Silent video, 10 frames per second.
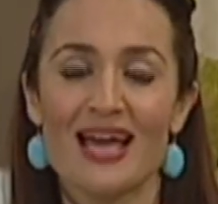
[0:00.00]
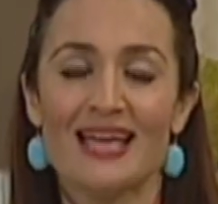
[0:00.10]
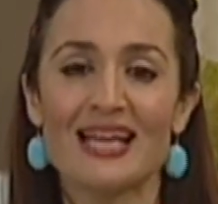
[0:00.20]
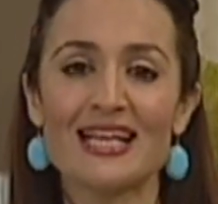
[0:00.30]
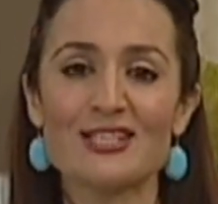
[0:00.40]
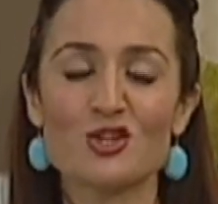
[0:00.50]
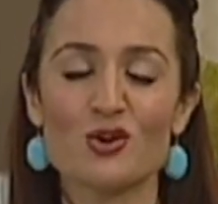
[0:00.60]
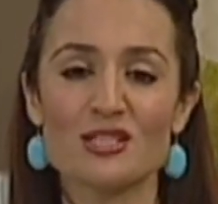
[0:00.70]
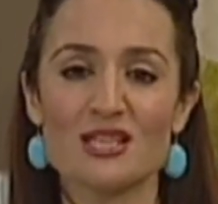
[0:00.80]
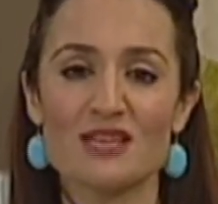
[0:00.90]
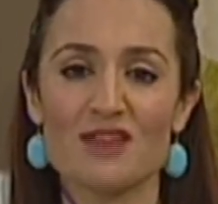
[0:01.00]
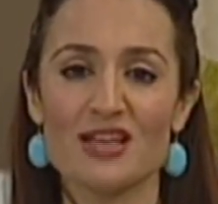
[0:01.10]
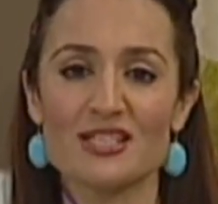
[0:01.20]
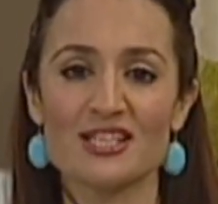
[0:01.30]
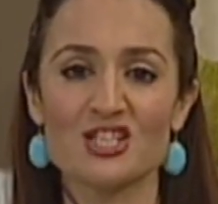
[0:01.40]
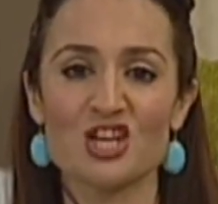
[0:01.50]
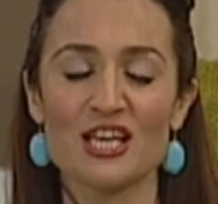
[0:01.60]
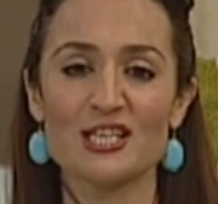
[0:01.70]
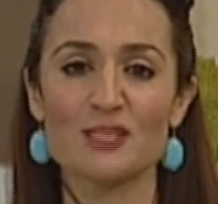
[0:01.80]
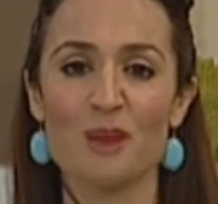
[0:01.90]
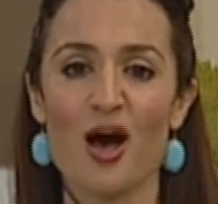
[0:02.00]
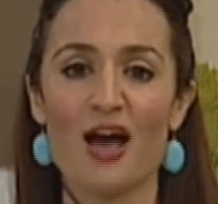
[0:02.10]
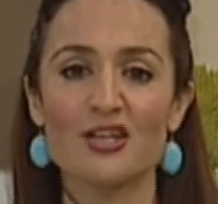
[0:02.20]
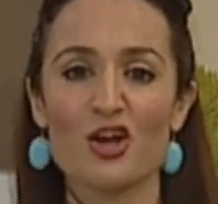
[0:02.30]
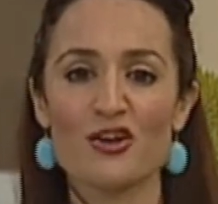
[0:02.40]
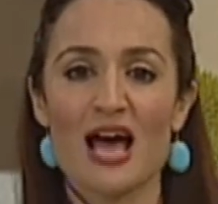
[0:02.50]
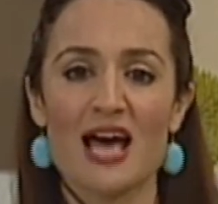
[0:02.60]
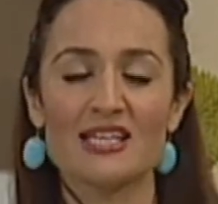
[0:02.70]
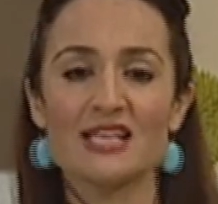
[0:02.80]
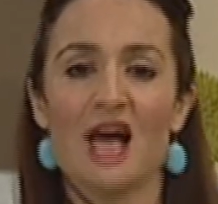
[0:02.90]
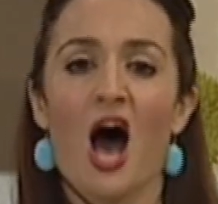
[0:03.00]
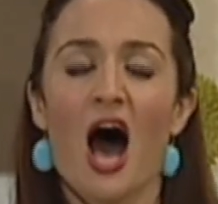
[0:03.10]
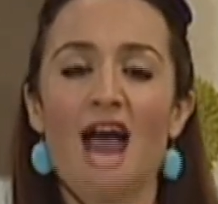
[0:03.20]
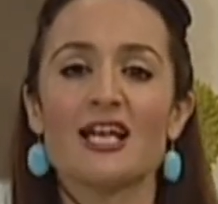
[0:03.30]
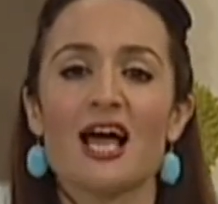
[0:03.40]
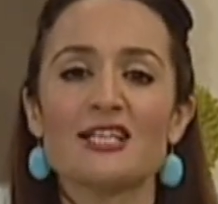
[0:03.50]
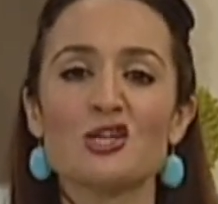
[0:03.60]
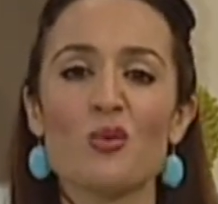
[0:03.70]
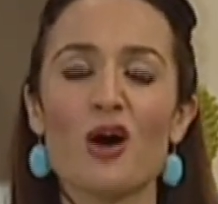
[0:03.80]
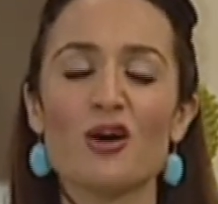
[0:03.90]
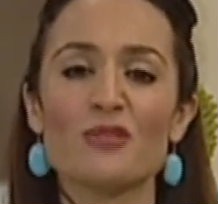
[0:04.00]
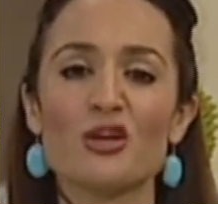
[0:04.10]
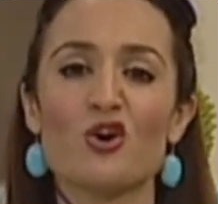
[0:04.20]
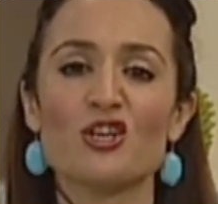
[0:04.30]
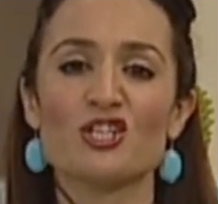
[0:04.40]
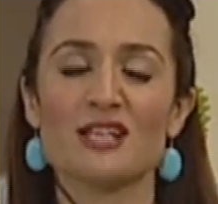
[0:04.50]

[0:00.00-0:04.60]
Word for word: Now let's talk to the inventor, the genius behind Yonanas. I'd like to welcome the gorgeous